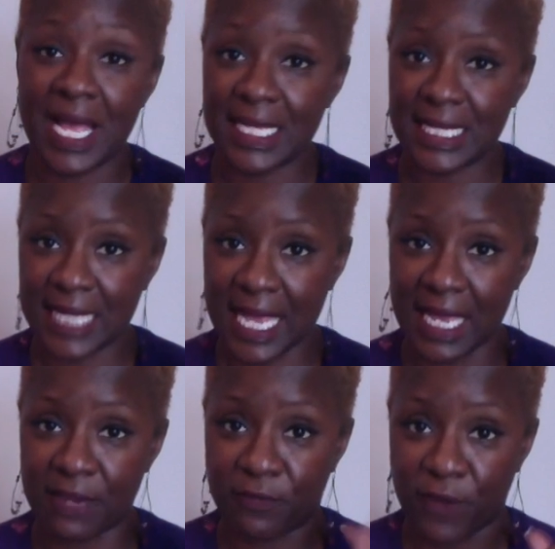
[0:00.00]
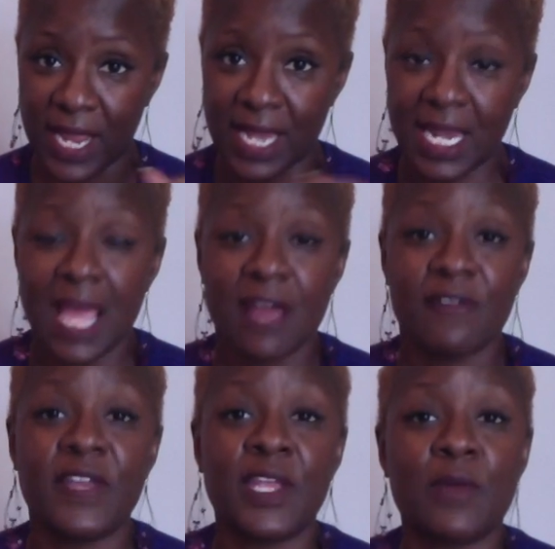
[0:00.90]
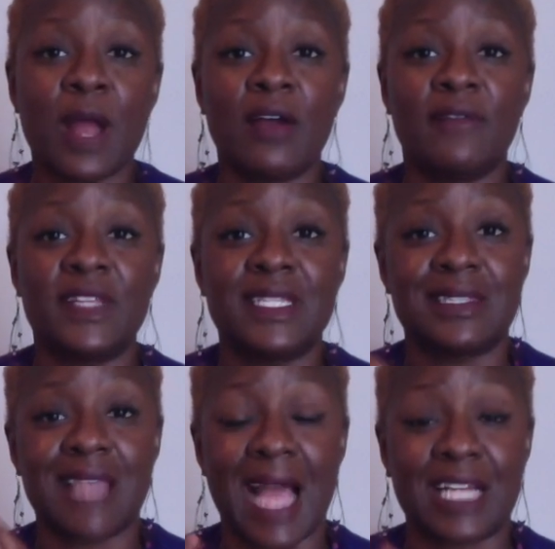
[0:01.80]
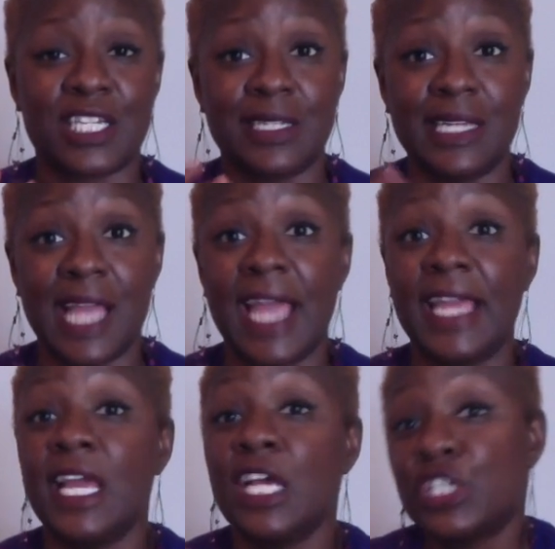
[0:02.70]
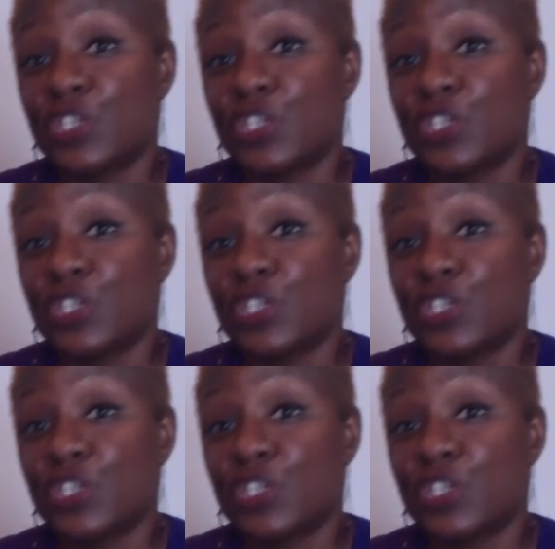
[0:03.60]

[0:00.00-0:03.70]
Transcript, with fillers: said friend, figure out if this is actually a